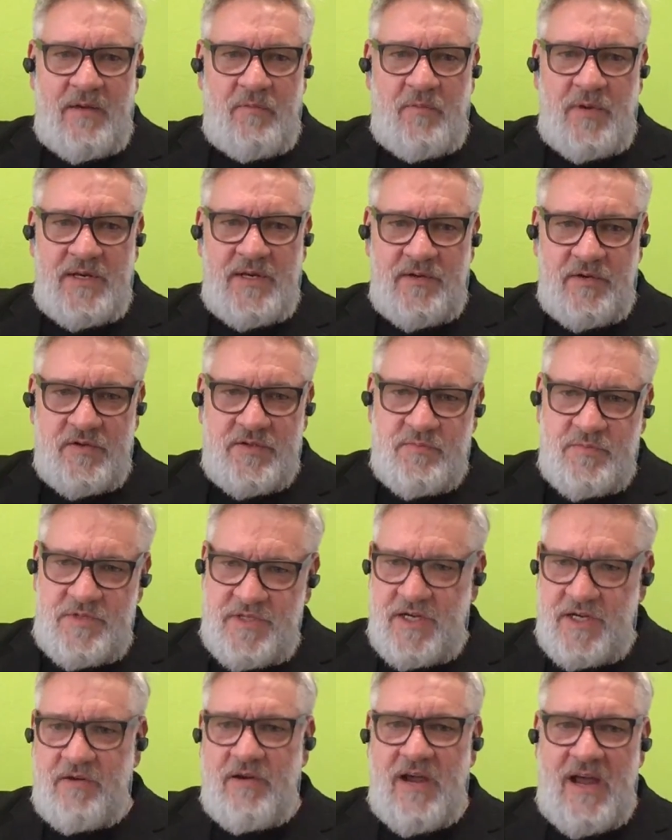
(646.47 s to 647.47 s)
Then we'd do some
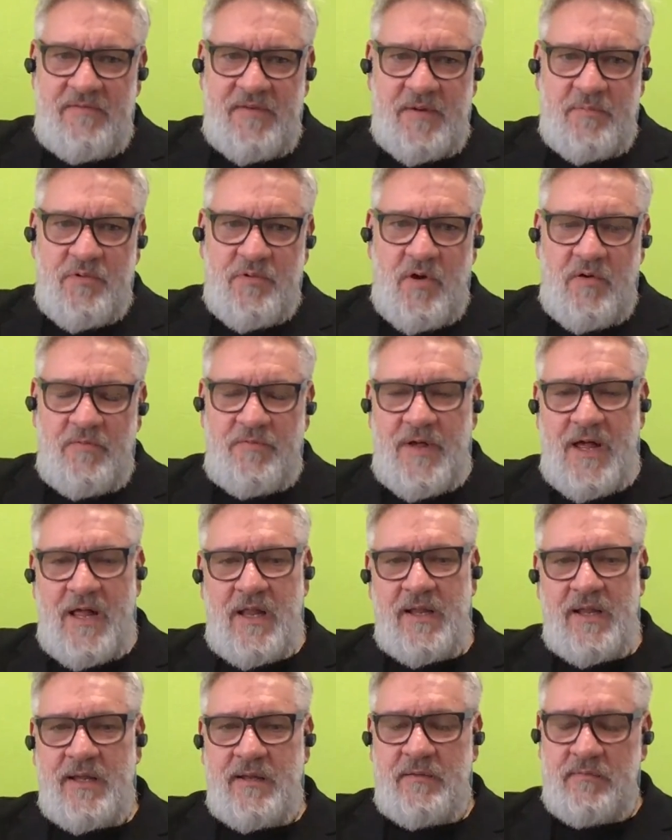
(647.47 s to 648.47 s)
geographic
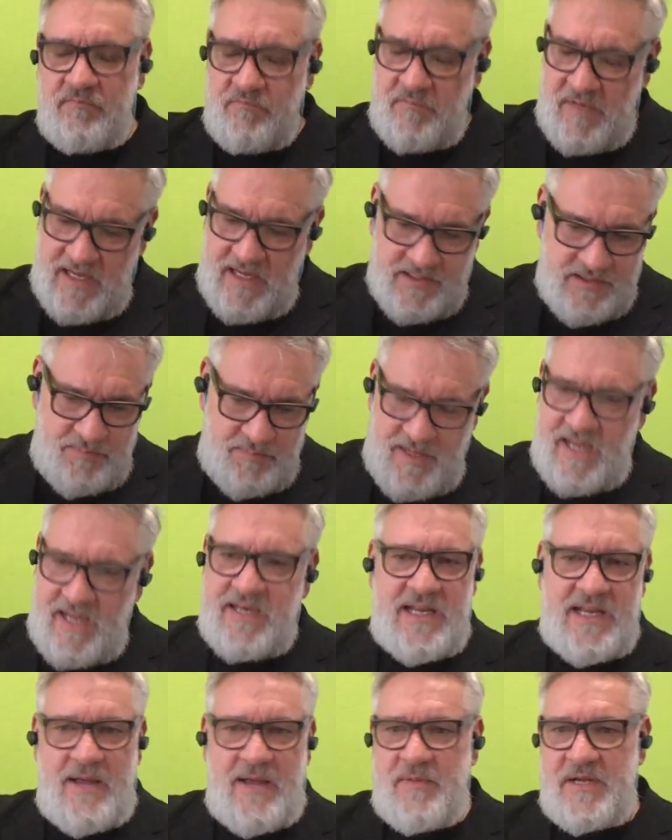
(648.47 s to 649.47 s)
profiling, and it's a
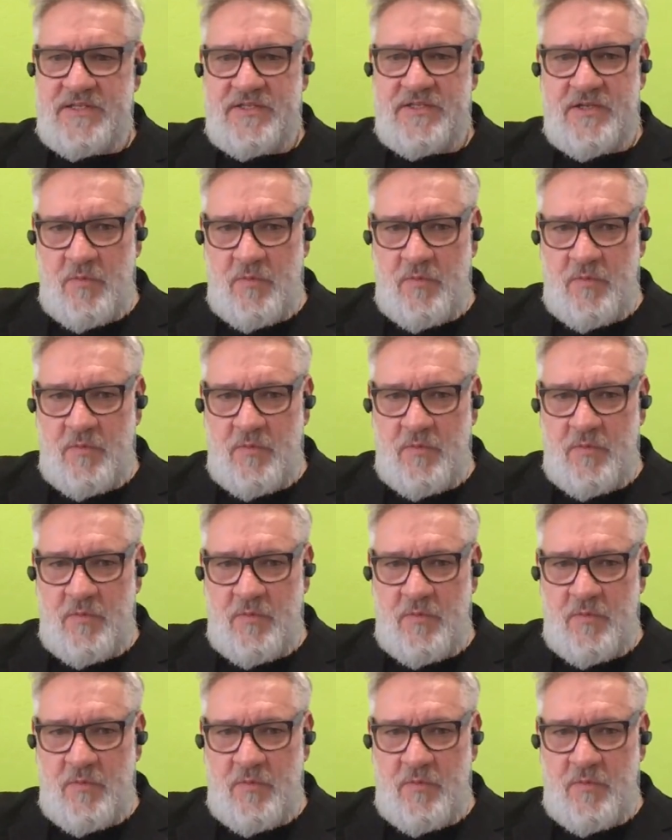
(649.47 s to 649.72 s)
pandemic,